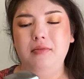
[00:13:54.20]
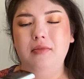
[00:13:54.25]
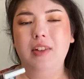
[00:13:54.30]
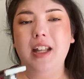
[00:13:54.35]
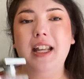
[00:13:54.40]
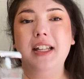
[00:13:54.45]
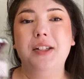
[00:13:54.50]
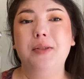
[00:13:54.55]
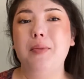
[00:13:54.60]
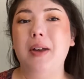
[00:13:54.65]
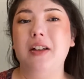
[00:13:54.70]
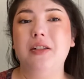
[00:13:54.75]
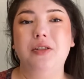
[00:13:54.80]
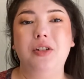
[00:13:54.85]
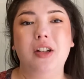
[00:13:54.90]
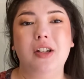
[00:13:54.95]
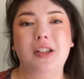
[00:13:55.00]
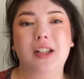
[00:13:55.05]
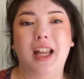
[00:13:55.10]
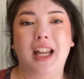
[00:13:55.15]
it smells
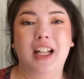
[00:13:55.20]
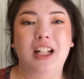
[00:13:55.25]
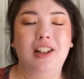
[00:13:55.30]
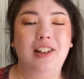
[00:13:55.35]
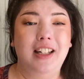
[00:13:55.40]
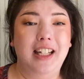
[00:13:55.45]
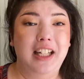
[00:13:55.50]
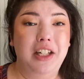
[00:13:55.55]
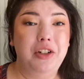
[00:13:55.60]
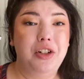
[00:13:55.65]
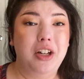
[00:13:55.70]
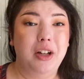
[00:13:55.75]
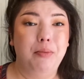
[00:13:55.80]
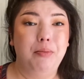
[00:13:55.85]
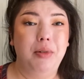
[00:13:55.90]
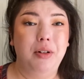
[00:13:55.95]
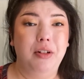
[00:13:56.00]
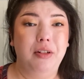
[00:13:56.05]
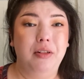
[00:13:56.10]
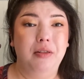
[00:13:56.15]
just like clean
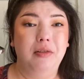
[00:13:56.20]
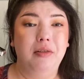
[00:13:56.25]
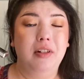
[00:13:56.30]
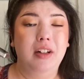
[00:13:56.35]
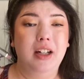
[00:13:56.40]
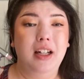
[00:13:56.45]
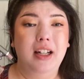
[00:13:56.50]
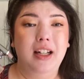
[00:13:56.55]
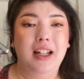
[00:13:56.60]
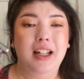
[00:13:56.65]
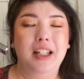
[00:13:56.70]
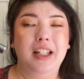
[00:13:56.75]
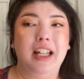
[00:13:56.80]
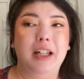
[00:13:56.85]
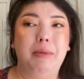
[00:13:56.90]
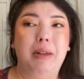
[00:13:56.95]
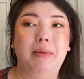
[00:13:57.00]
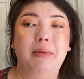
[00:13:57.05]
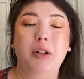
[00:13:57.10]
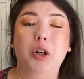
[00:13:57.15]
shampoo.
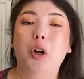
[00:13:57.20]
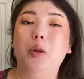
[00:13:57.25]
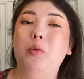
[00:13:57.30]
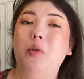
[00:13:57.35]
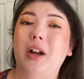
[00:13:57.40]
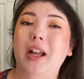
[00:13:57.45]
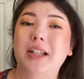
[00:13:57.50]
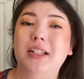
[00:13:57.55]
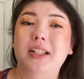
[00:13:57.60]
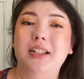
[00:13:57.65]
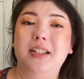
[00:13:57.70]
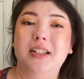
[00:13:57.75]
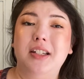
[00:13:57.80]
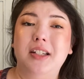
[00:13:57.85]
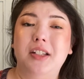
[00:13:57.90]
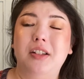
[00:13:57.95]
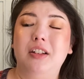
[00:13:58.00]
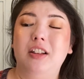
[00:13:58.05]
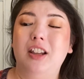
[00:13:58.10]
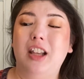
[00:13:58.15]
Like maybe herbal
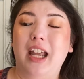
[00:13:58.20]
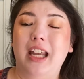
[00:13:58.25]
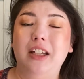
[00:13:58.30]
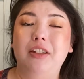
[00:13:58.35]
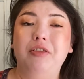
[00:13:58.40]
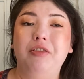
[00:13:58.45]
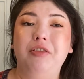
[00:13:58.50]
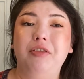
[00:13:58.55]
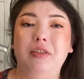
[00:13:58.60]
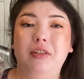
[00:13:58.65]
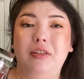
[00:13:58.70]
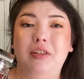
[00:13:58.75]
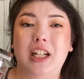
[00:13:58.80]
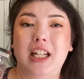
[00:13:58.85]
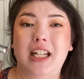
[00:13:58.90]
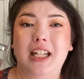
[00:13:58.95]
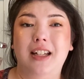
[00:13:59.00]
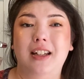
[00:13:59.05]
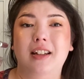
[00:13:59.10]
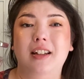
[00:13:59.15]
essences, light and
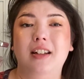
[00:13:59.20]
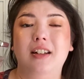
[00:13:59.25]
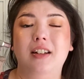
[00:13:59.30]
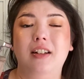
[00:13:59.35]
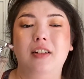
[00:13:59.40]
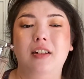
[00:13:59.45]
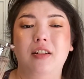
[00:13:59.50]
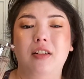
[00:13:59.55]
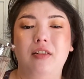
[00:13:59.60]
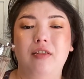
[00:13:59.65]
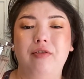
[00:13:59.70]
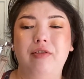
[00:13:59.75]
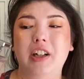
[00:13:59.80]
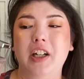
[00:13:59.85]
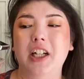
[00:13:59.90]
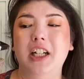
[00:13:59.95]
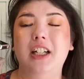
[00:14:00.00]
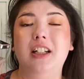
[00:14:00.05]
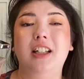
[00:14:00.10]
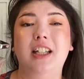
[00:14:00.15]
fruity,
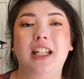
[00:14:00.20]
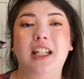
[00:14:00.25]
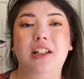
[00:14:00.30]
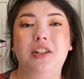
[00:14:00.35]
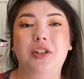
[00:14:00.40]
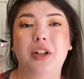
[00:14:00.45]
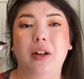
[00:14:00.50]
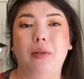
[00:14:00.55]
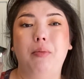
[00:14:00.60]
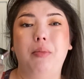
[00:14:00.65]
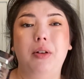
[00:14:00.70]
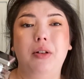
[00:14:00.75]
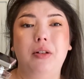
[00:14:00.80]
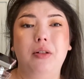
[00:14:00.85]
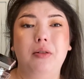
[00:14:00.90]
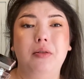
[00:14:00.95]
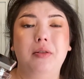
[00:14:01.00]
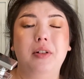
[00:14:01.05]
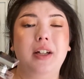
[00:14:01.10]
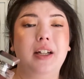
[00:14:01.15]
very clean
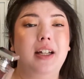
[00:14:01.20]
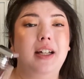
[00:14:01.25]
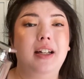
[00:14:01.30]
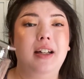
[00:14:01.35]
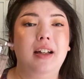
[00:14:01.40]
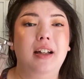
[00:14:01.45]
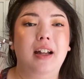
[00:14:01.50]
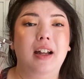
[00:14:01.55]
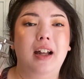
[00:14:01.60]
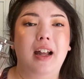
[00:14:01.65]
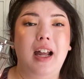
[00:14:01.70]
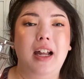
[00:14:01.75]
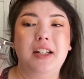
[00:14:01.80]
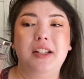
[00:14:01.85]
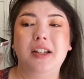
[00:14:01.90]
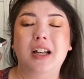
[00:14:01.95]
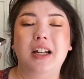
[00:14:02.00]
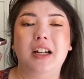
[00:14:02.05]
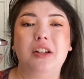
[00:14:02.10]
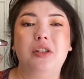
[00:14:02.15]
shampoo.
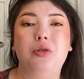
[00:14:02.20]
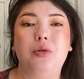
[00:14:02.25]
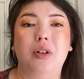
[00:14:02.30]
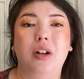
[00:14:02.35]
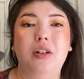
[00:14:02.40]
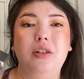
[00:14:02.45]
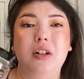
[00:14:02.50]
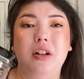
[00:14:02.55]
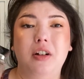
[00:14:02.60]
It's not astringent